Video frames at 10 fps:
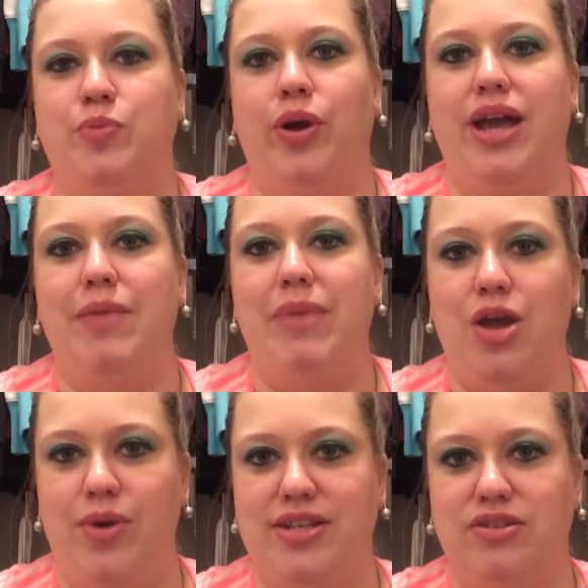point, I'm
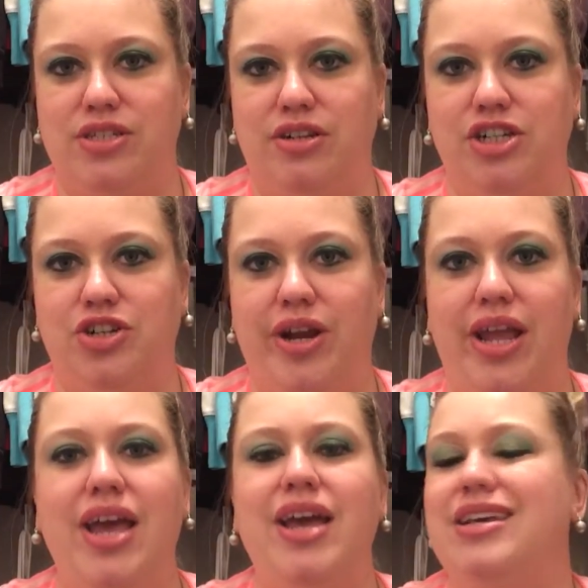8 weeks from
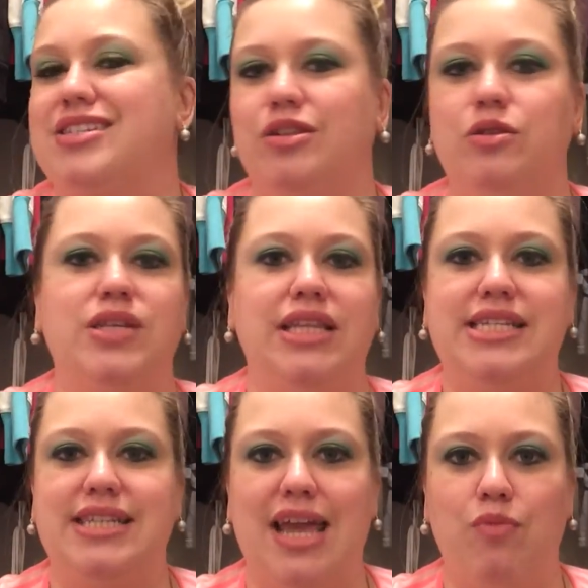surgery, is to lose at
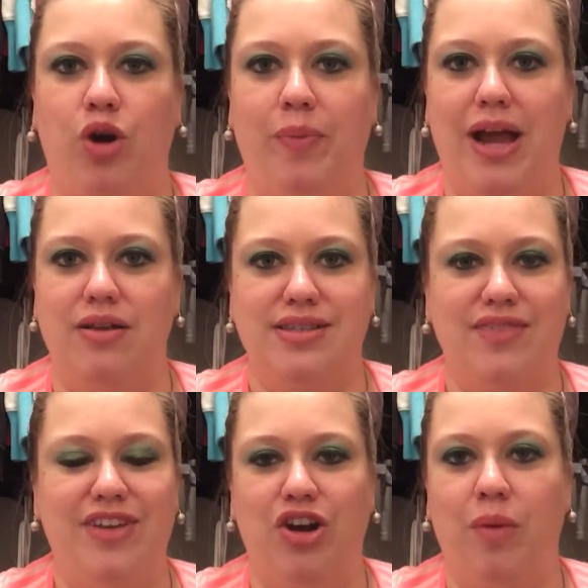least 8 more pounds. I
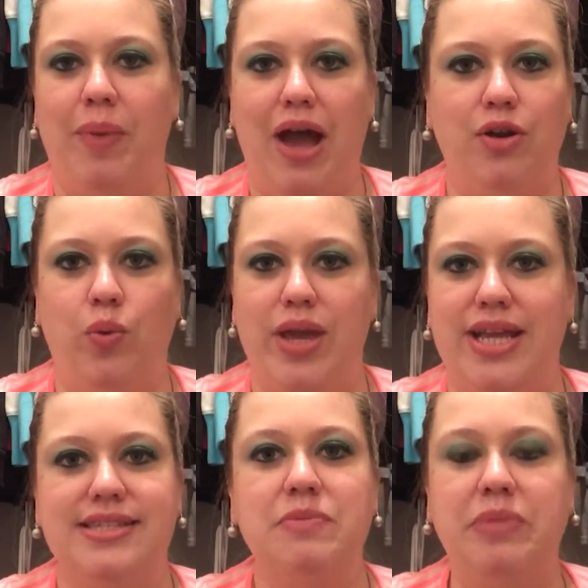figure a pound a
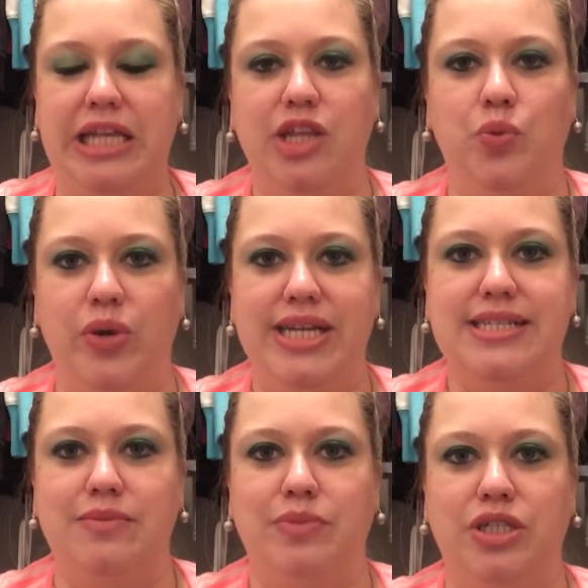week is completely
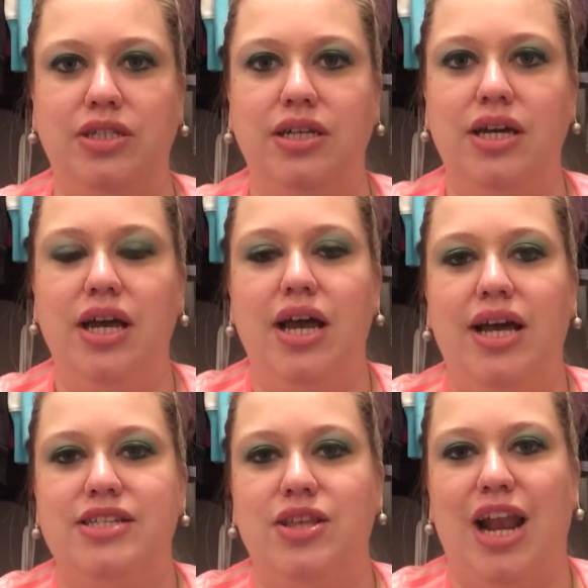reasonable.
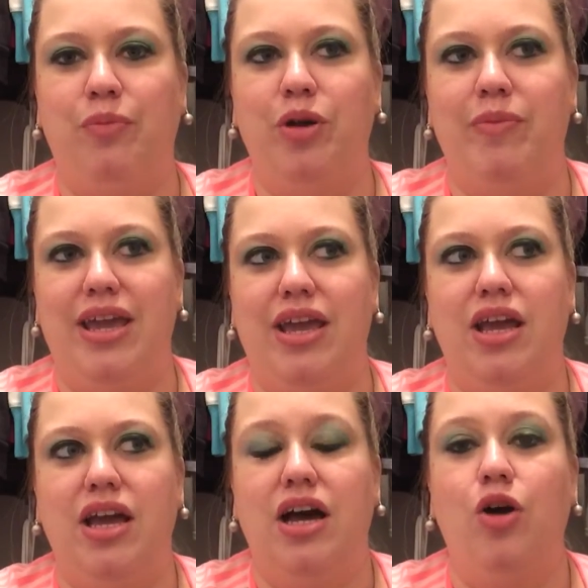So that'll put
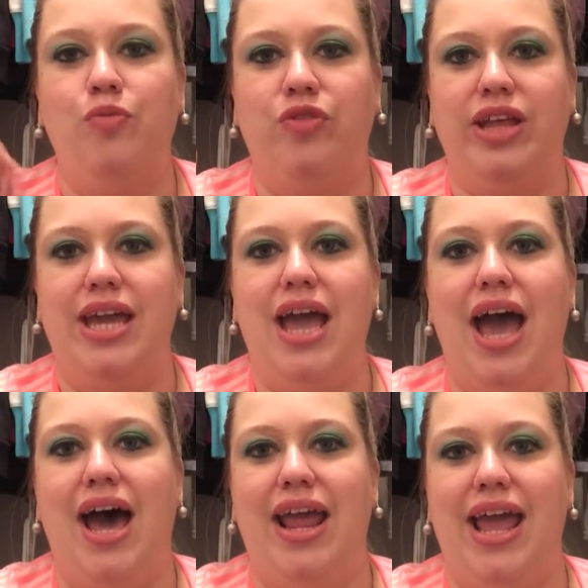me, hopefully,
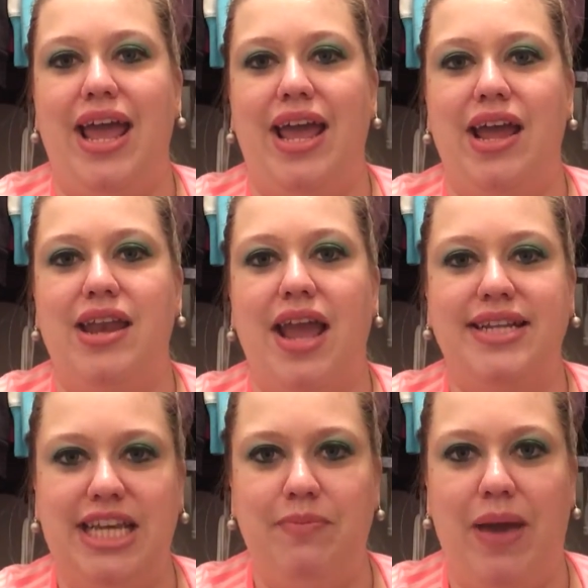at a
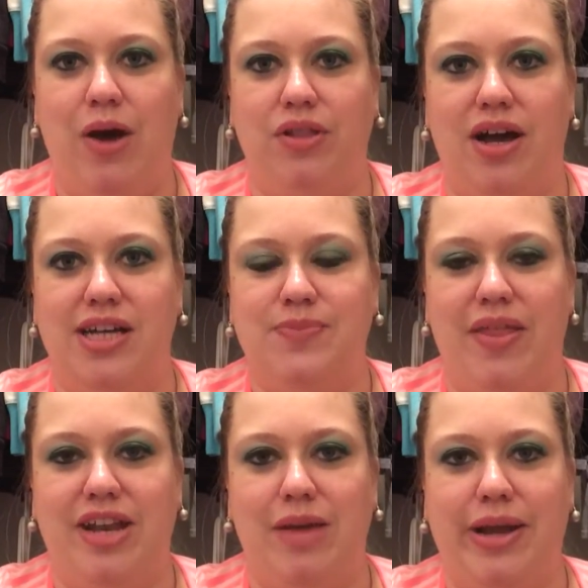19-pound loss
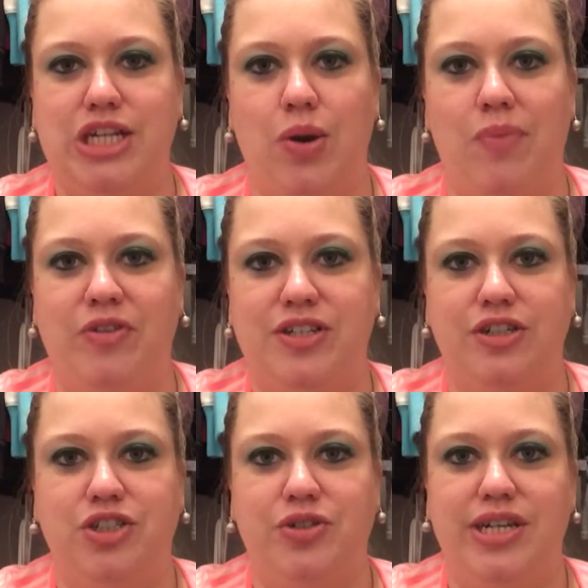by the time I show up for
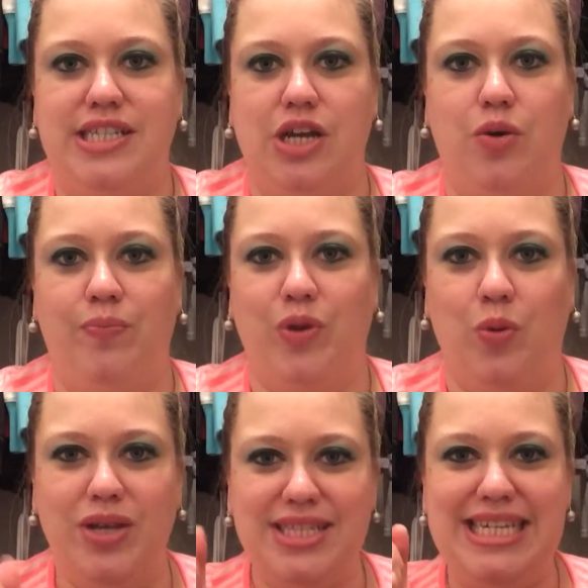surgery. So
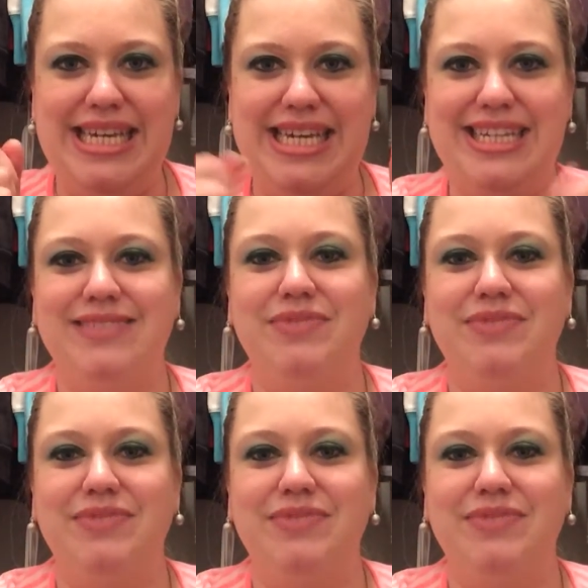we'll see.